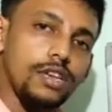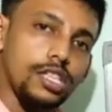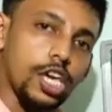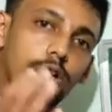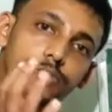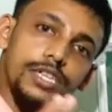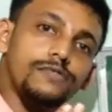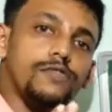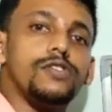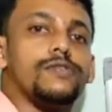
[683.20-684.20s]
They obtain
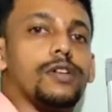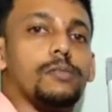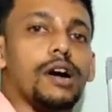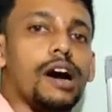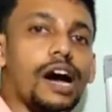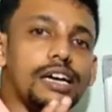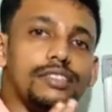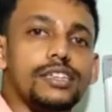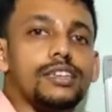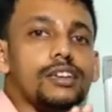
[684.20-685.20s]
food from
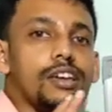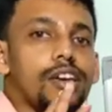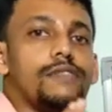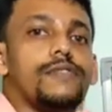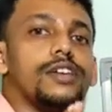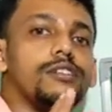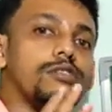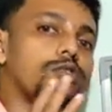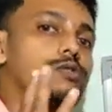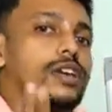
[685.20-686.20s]
other living
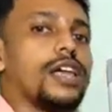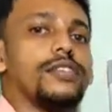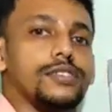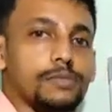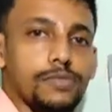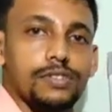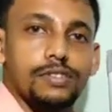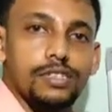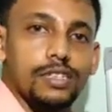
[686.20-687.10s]
organisms.